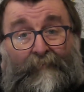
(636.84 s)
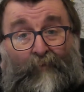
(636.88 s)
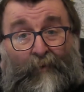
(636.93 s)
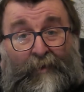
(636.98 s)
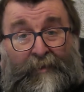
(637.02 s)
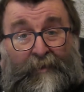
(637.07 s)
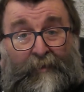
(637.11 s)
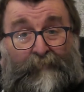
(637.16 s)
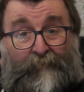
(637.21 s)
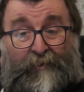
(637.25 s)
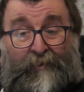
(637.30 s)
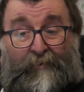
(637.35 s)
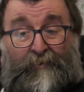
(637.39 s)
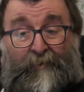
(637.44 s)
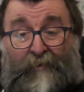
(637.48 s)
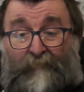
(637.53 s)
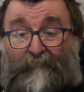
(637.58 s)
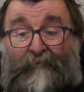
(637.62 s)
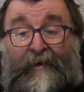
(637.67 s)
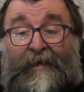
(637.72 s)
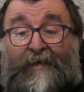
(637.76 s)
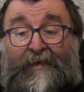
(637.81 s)
Whisky
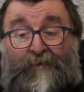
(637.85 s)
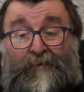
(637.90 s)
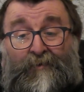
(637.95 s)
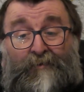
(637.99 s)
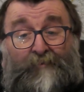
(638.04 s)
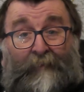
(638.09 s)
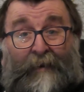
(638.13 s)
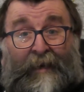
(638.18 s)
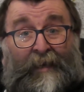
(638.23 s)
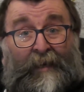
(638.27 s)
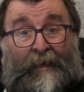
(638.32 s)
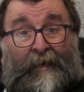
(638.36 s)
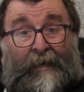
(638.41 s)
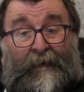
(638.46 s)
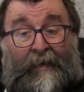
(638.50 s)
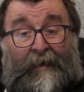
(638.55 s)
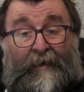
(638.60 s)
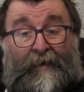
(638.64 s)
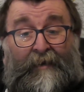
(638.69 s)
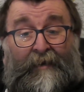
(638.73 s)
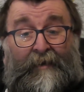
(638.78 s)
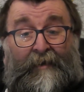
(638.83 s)
producing regions mainly.
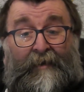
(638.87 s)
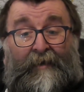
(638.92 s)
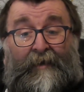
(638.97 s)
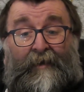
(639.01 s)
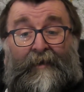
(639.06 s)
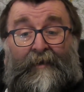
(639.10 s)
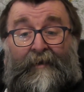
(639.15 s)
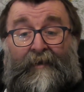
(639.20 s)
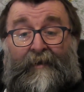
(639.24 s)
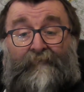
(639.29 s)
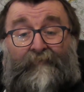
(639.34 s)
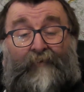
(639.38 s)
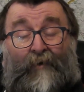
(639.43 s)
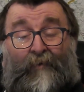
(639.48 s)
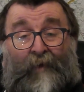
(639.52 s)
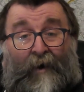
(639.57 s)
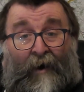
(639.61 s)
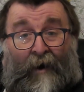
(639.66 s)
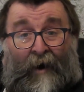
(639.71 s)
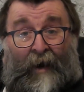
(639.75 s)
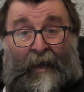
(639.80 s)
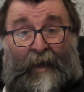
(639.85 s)
You've got
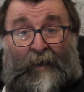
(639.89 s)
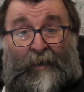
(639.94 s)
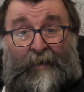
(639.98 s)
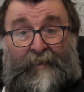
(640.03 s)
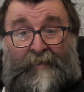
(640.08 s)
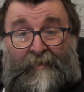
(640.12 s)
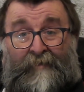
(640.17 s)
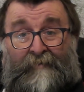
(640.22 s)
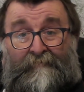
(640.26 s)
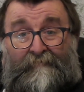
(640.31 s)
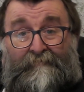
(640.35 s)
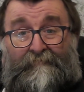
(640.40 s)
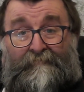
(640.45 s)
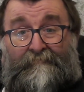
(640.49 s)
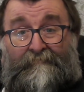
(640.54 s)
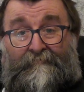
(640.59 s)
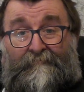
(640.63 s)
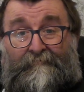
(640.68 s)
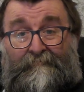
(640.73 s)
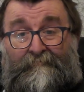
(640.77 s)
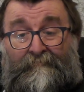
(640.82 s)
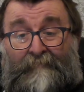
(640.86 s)
the Highland,
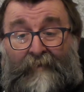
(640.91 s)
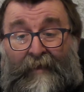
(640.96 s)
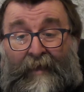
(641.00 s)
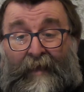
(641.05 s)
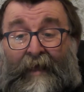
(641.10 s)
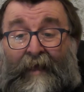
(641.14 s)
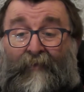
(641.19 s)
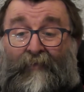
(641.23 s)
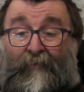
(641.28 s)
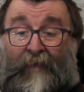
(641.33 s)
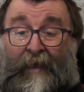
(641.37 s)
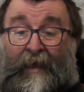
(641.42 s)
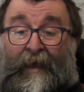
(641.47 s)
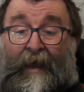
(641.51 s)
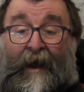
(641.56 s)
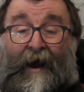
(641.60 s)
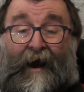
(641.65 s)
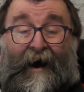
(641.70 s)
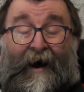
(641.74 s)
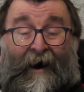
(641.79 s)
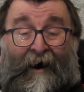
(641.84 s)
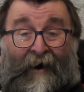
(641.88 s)
the
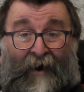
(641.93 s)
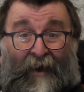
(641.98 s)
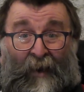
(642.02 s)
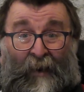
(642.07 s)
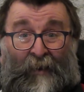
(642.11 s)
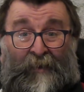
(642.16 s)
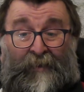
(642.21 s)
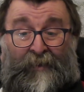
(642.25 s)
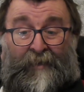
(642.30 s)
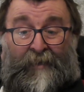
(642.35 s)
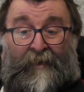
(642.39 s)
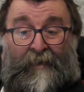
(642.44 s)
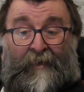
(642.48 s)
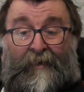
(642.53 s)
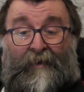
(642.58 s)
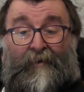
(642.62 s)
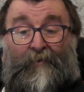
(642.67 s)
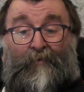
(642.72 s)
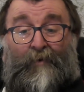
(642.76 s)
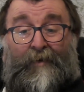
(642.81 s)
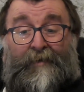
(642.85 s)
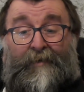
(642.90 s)
Island,
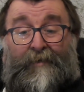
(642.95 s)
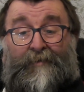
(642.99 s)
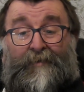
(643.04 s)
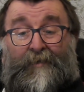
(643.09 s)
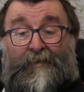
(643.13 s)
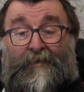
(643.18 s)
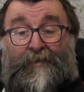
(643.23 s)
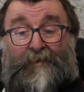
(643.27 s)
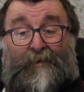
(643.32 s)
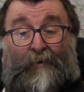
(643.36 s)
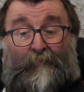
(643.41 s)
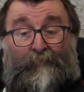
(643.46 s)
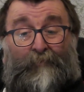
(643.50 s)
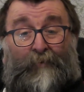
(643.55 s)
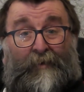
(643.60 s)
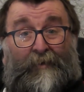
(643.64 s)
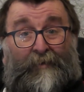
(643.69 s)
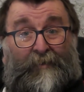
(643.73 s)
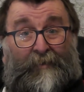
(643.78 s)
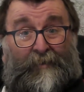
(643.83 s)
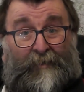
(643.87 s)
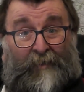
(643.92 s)
which is a
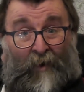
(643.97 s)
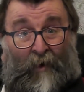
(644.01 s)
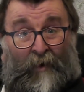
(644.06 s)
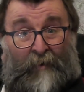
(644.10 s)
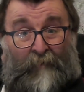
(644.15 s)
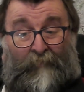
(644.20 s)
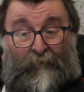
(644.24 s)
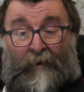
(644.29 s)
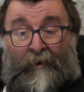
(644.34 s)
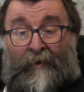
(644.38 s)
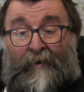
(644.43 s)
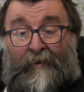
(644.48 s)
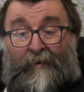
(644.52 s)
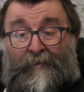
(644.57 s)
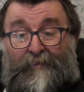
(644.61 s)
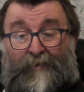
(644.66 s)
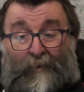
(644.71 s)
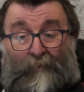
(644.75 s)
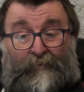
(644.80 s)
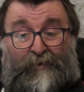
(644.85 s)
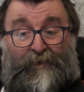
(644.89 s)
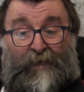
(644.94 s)
subsection,
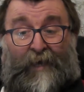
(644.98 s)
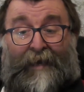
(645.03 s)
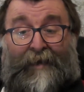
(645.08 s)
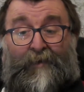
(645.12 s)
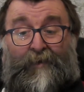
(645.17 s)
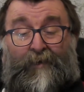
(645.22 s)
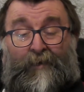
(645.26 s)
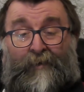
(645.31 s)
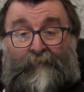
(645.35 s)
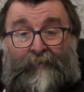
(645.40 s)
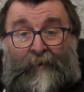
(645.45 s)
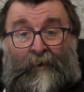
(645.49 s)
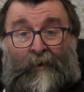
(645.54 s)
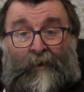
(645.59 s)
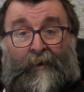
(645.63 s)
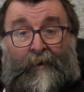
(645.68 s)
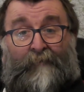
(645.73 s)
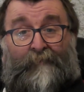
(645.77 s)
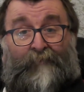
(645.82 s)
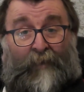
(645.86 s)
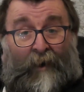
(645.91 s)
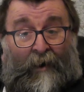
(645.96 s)
if you
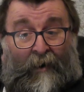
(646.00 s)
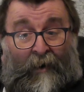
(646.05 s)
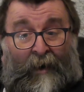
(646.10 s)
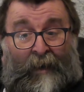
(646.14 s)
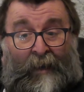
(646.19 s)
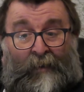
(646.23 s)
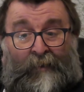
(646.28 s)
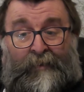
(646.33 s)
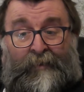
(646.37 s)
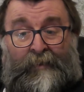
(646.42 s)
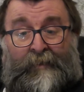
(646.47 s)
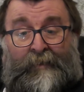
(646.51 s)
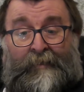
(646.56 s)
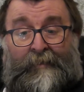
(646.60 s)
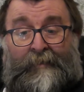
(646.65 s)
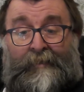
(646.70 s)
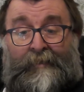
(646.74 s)
like, of the Highland,